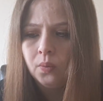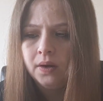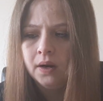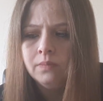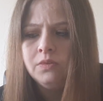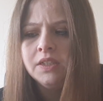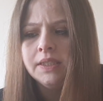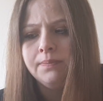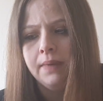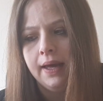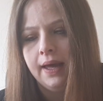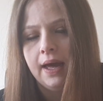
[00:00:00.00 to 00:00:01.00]
when I'm
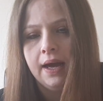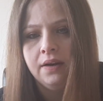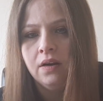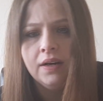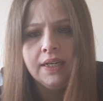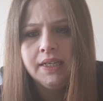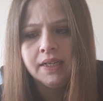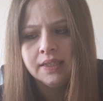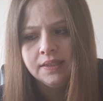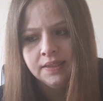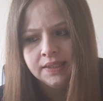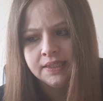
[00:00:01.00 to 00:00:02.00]
just me and I
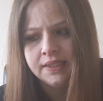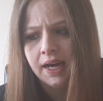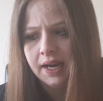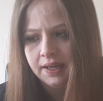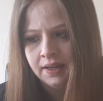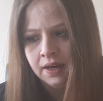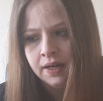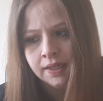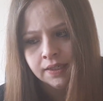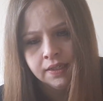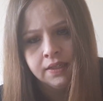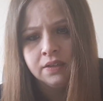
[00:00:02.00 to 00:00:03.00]
say
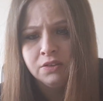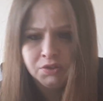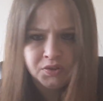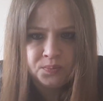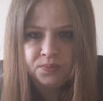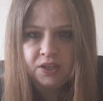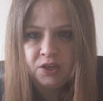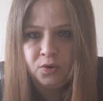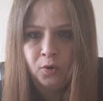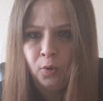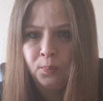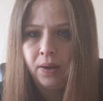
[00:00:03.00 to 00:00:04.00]

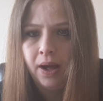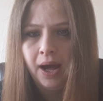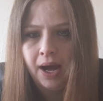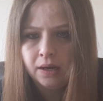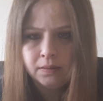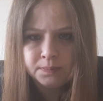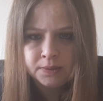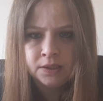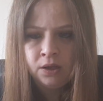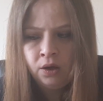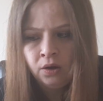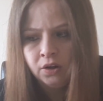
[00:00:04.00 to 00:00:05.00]
something, or
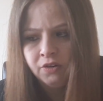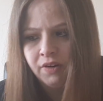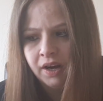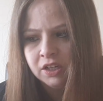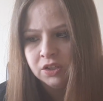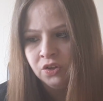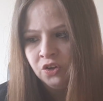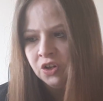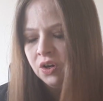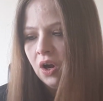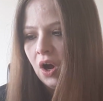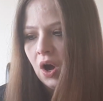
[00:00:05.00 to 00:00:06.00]
perhaps crack a
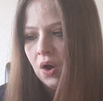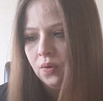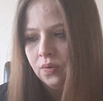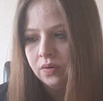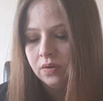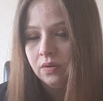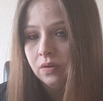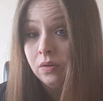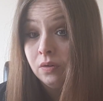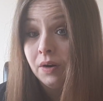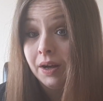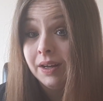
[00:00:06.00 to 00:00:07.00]
joke,
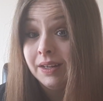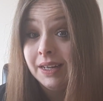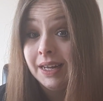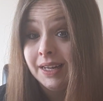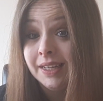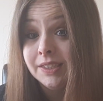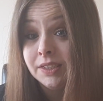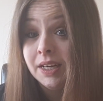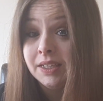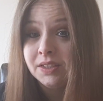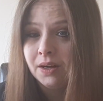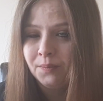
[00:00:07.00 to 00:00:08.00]
or
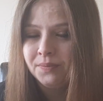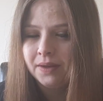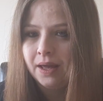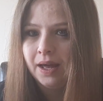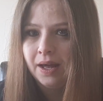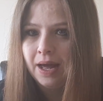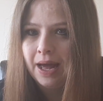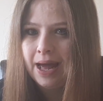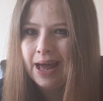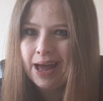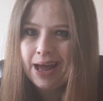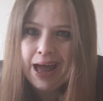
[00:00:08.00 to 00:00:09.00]
at times
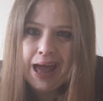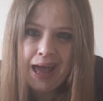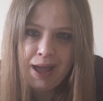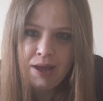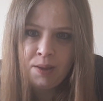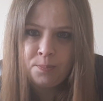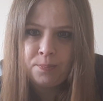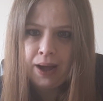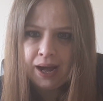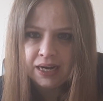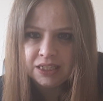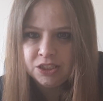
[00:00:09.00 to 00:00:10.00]
a
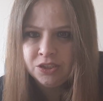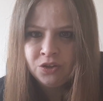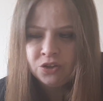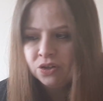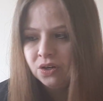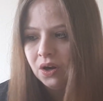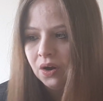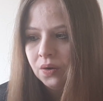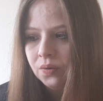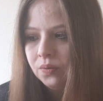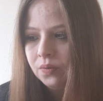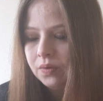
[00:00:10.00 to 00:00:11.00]
bad
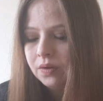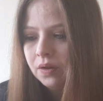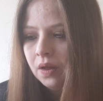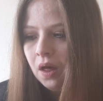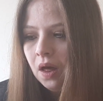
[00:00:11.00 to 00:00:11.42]
joke,